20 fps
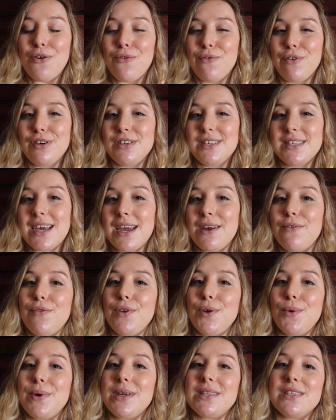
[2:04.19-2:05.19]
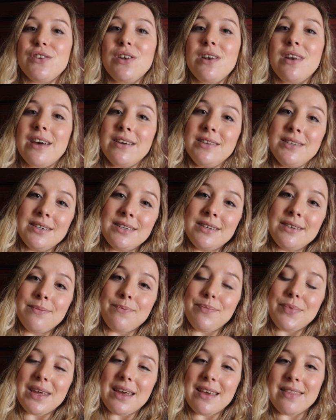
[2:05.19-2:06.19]
First I flew into
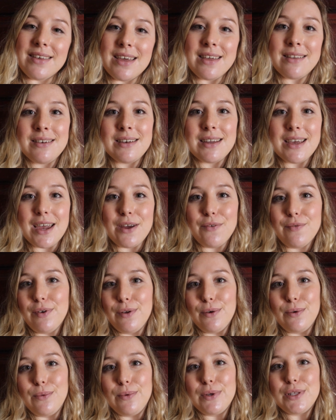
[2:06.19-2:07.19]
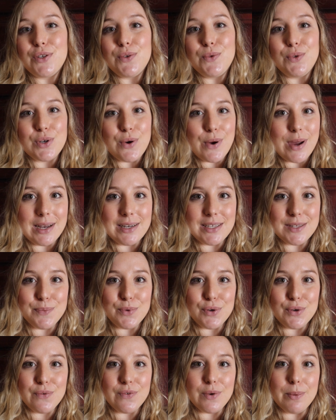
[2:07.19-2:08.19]
London, and then I flew to
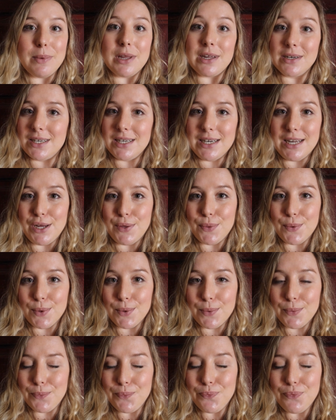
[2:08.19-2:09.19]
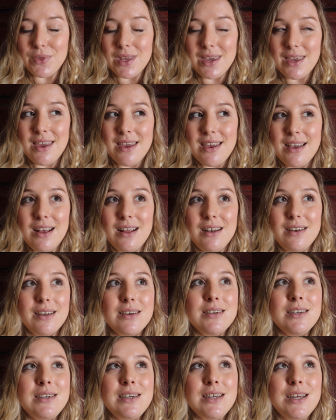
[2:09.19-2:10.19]
Johannesburg from London Heathrow.
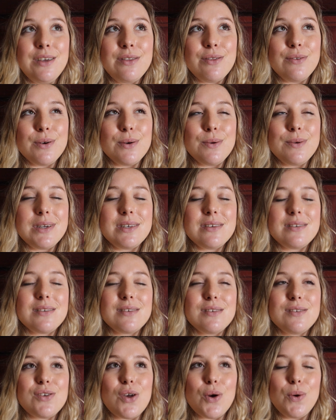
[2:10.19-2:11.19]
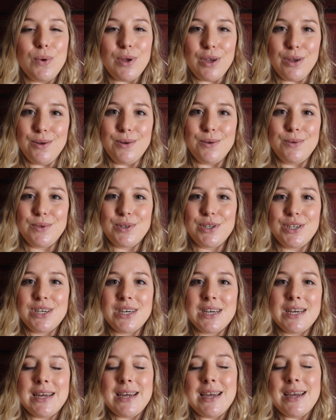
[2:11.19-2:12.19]
London Heathrow is so huge.
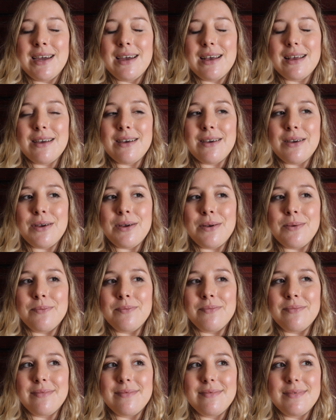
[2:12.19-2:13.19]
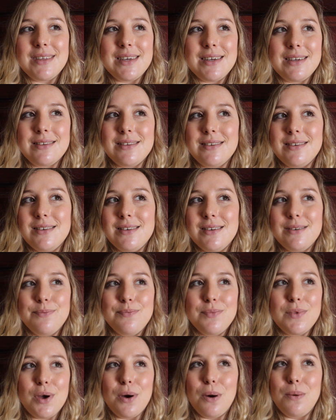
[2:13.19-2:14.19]
It's
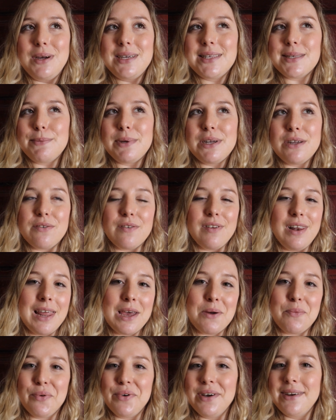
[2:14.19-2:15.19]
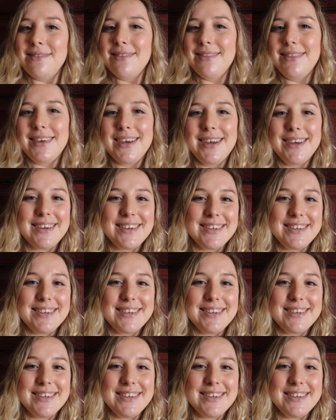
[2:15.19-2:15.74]
always a bit of a labyrinth.